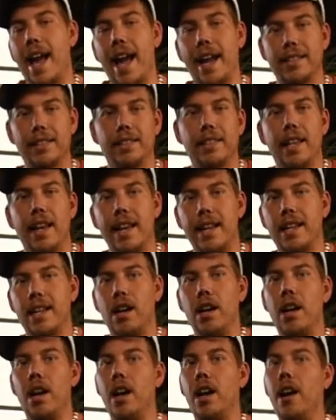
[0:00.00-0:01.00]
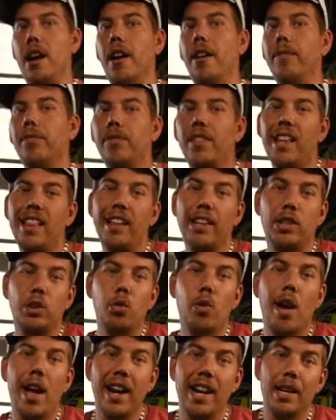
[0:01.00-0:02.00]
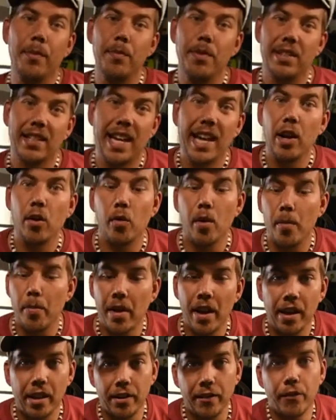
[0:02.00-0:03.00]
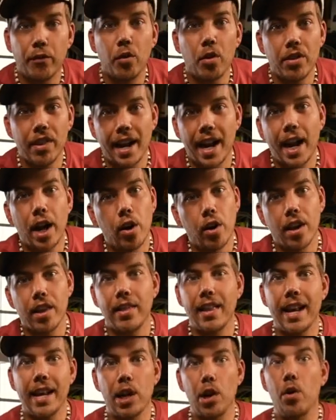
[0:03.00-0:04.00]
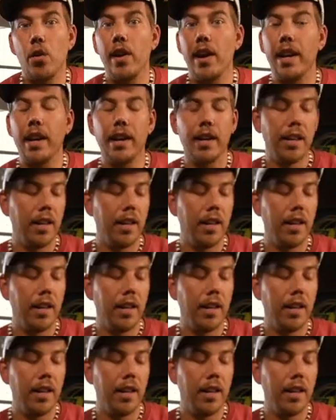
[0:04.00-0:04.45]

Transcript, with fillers: acts like a uh, electronic mosquito repellent for the area that you're in,